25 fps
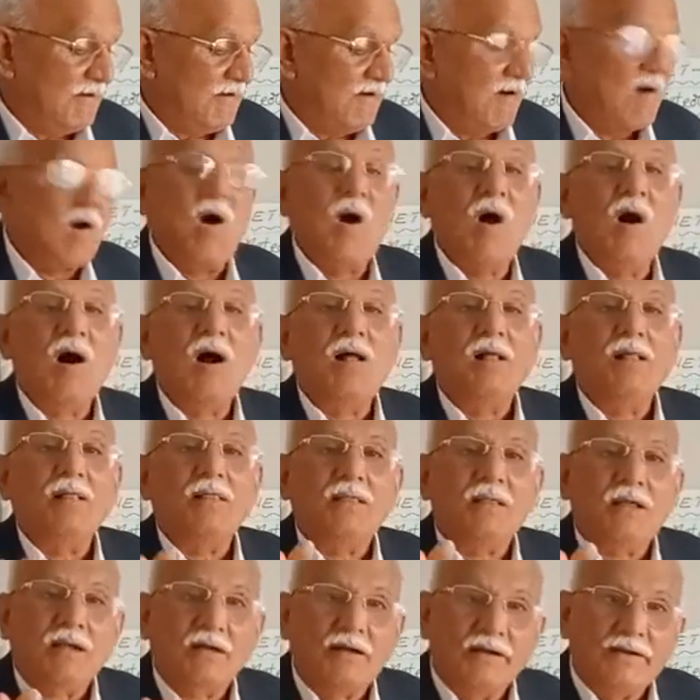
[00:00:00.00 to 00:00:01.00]
all
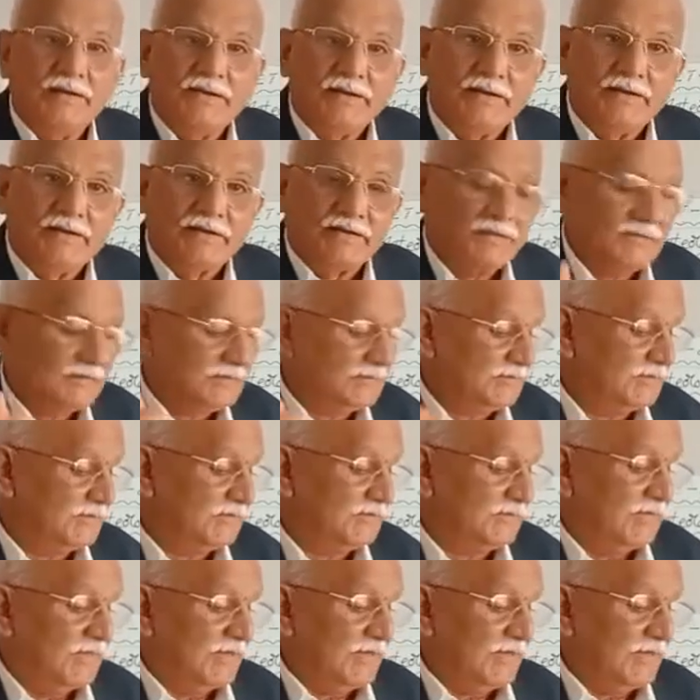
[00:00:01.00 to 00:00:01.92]
the conditions